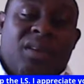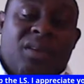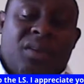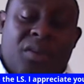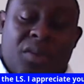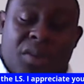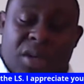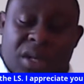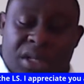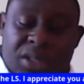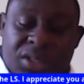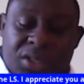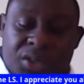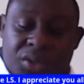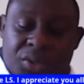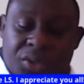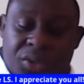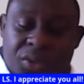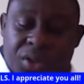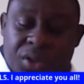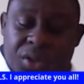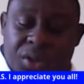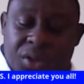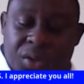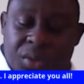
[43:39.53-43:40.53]
You need
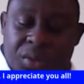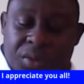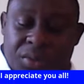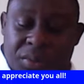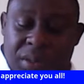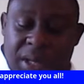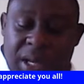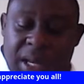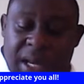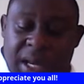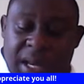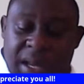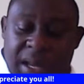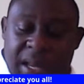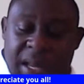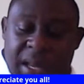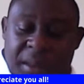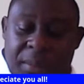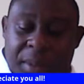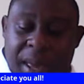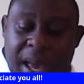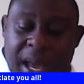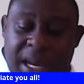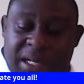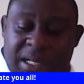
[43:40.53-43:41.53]
to,
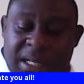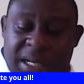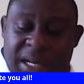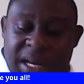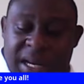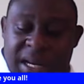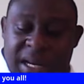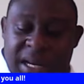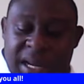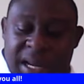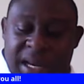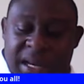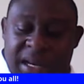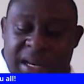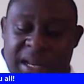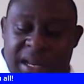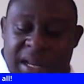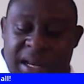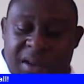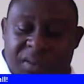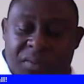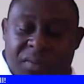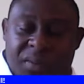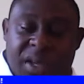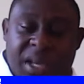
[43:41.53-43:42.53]
imagine
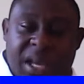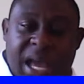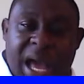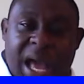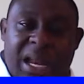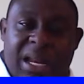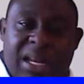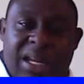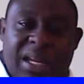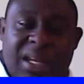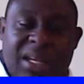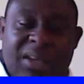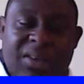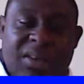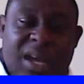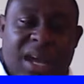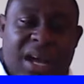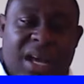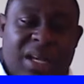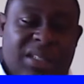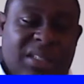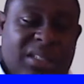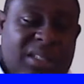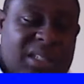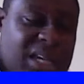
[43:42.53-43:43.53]
in a reality
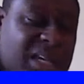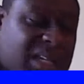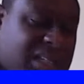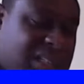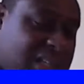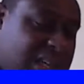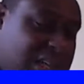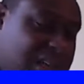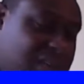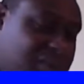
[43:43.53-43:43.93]
sense,